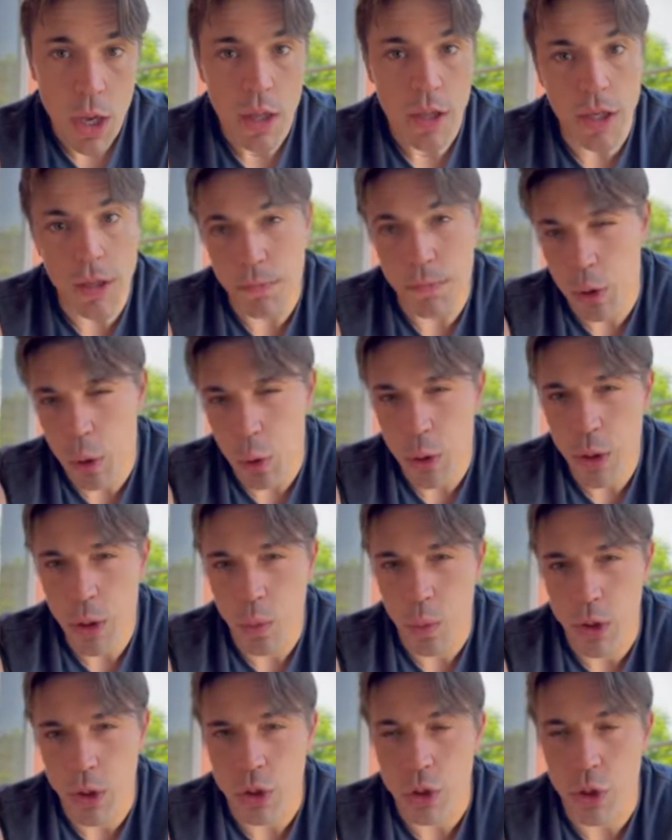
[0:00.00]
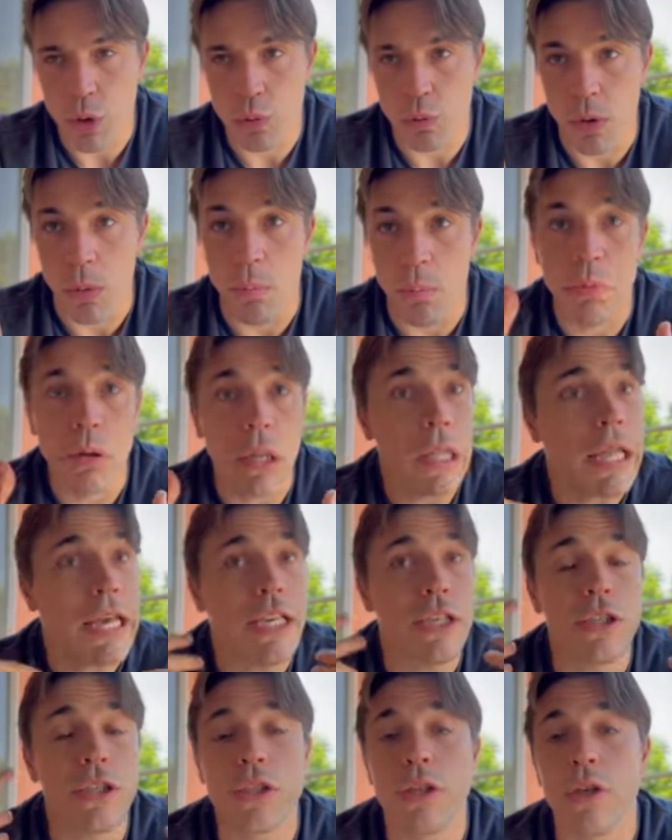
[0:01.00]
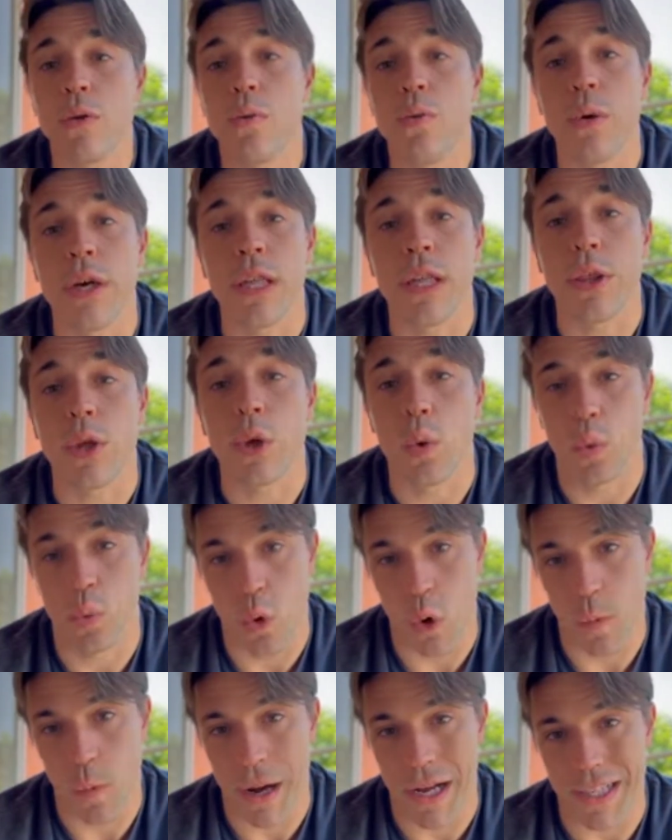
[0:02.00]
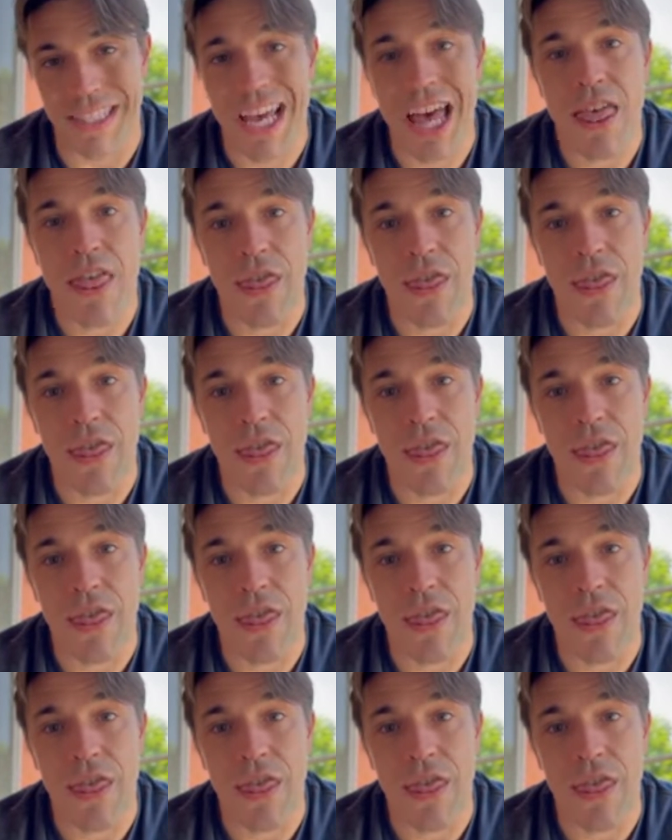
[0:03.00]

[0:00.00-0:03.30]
the employer wants to replace you with robots.